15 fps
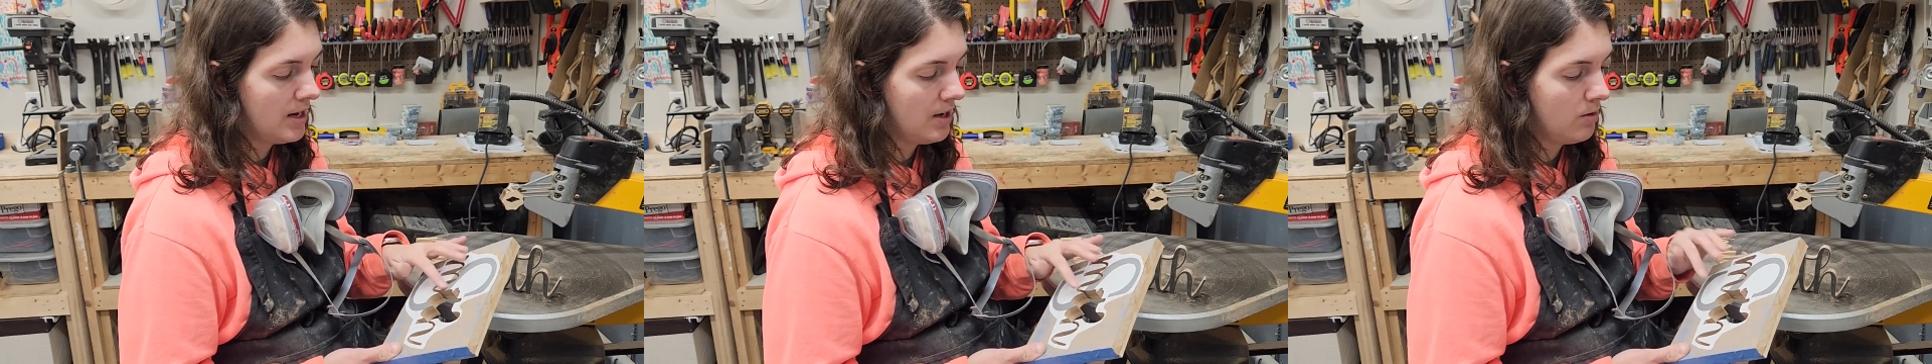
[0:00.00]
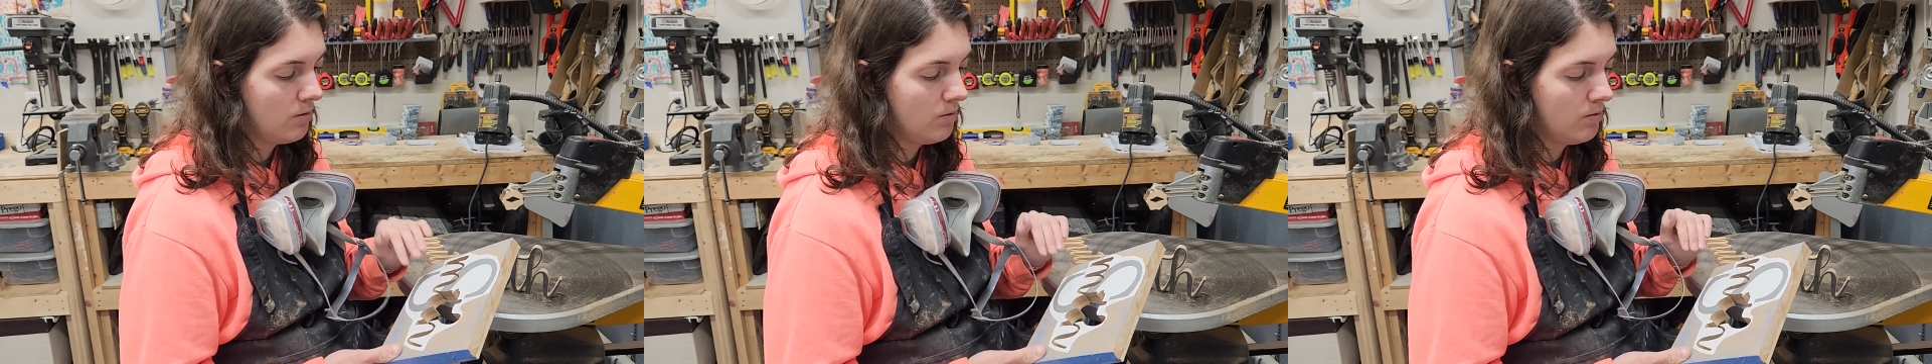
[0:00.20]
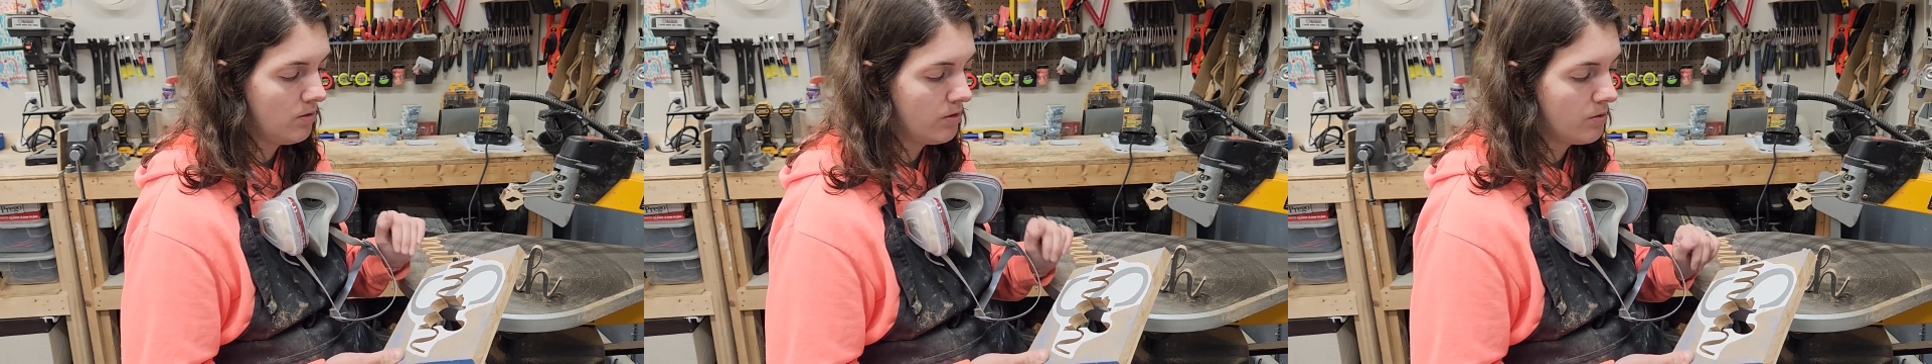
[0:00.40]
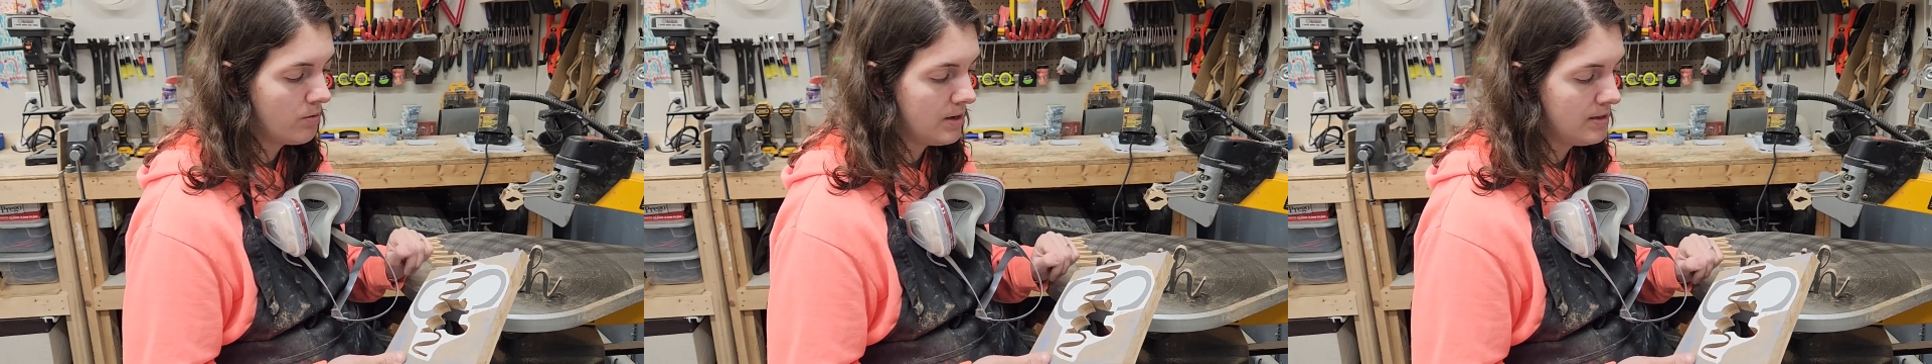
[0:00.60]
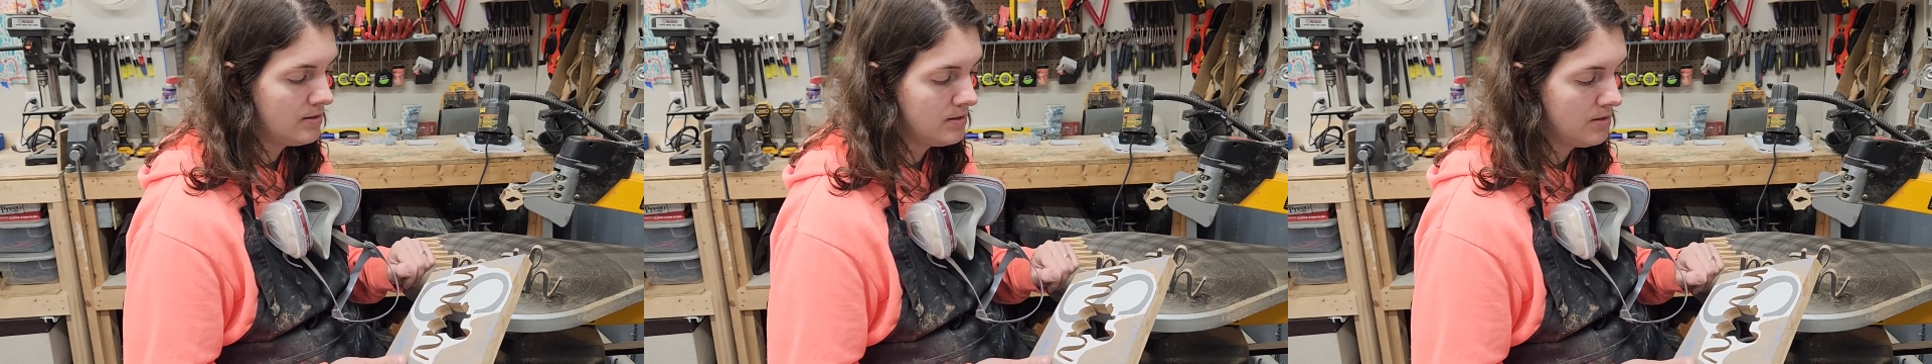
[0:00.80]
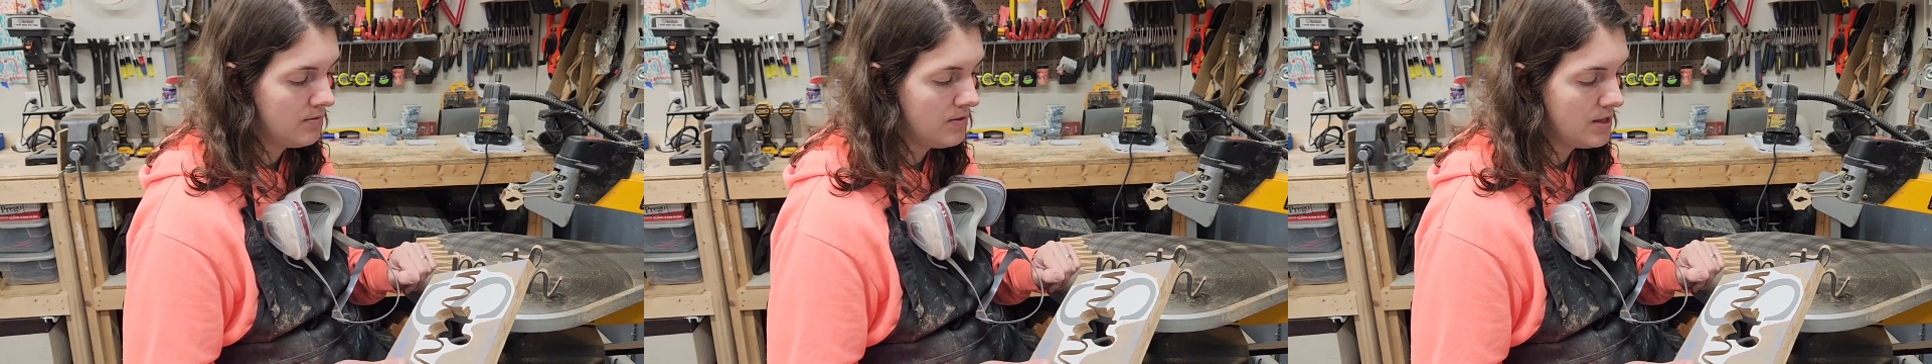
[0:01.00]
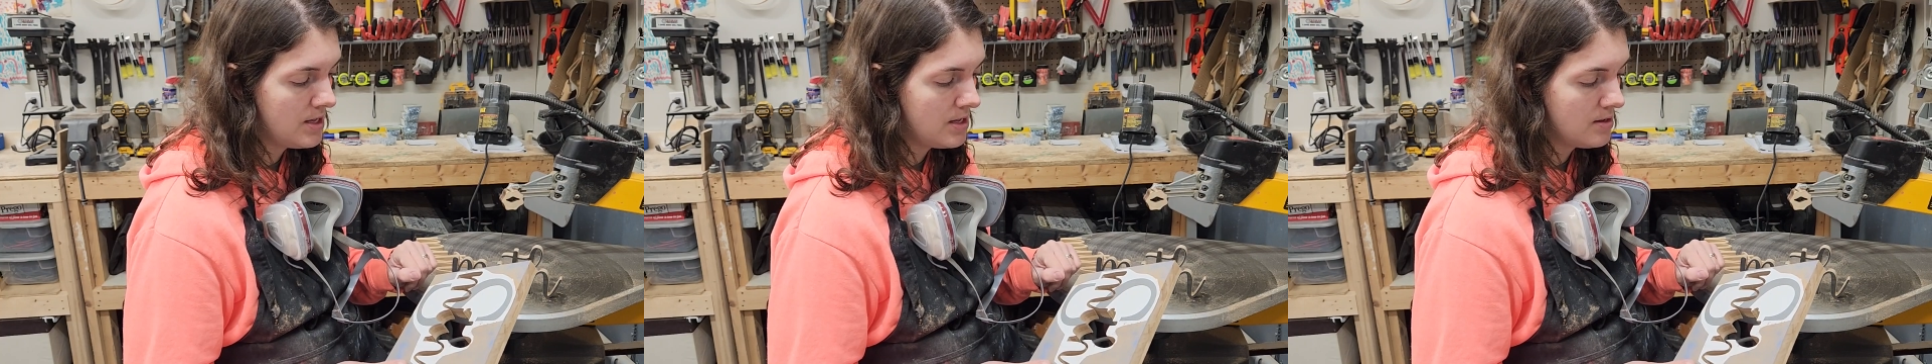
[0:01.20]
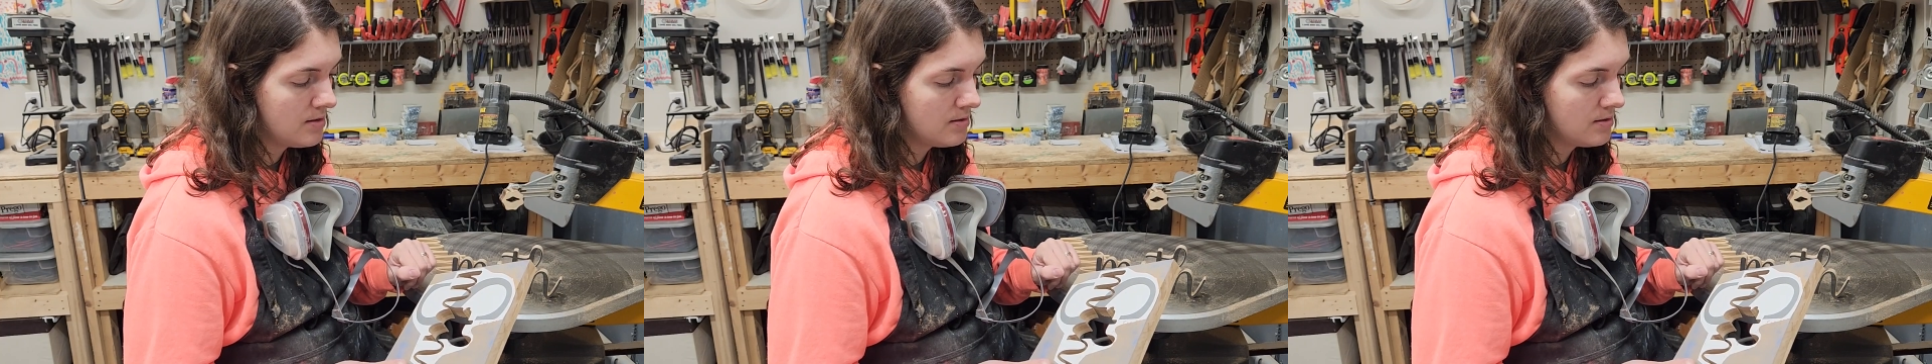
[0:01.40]
out the rest of
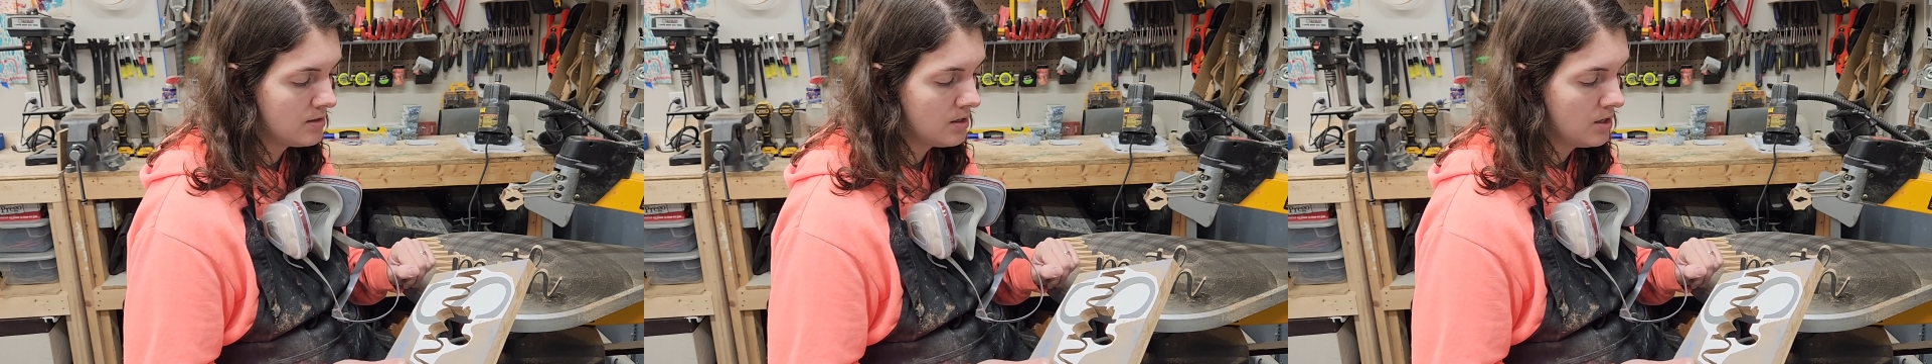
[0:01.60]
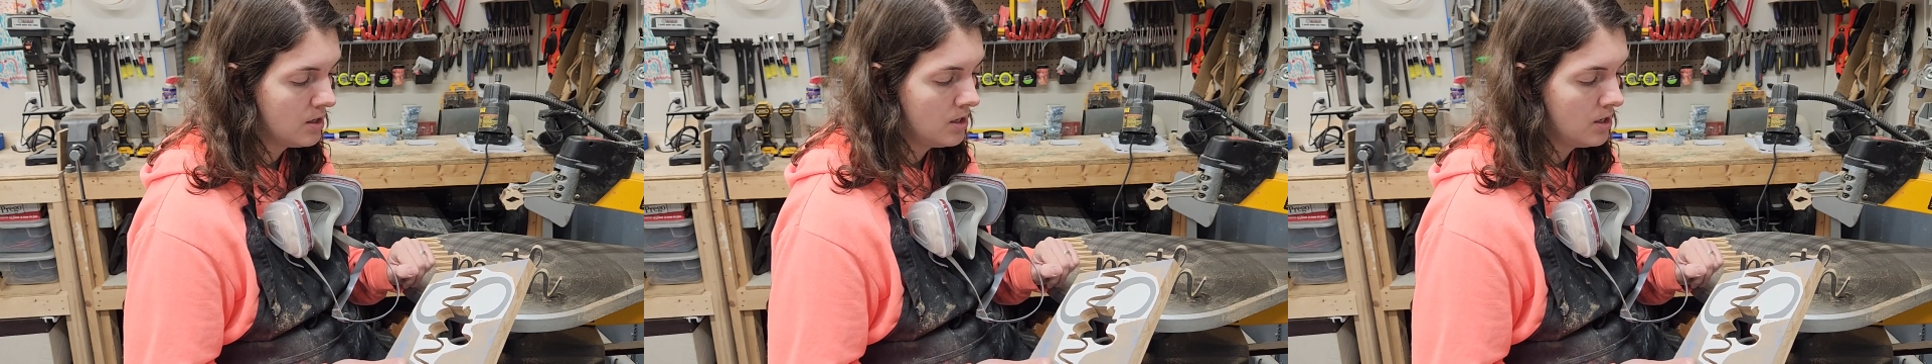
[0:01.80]
these,